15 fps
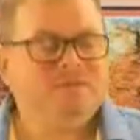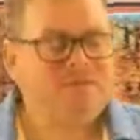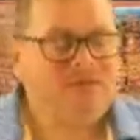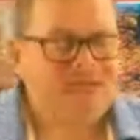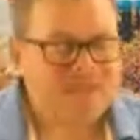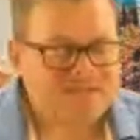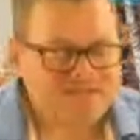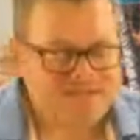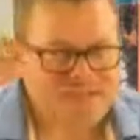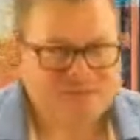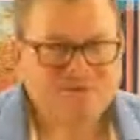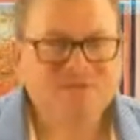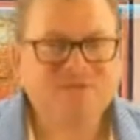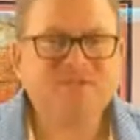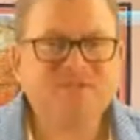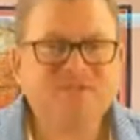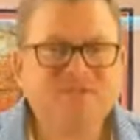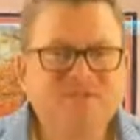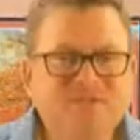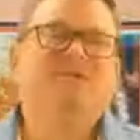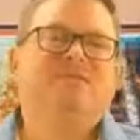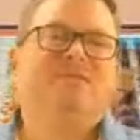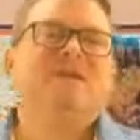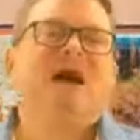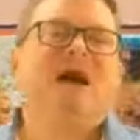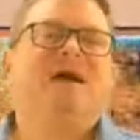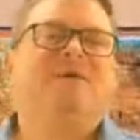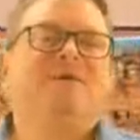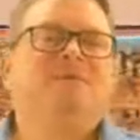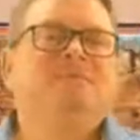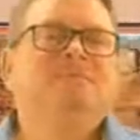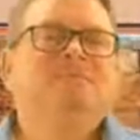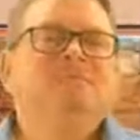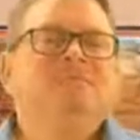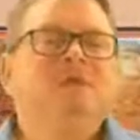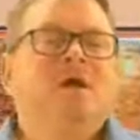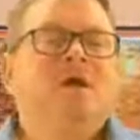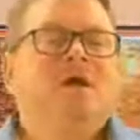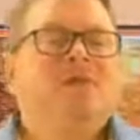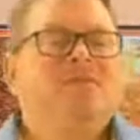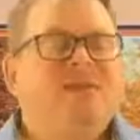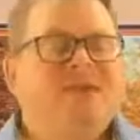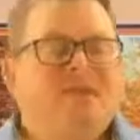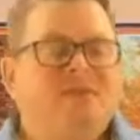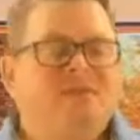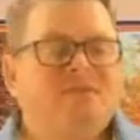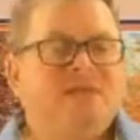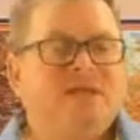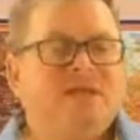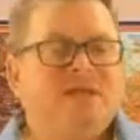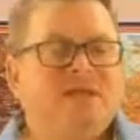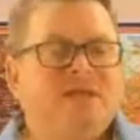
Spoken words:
didn't understand the difference either. They were saying,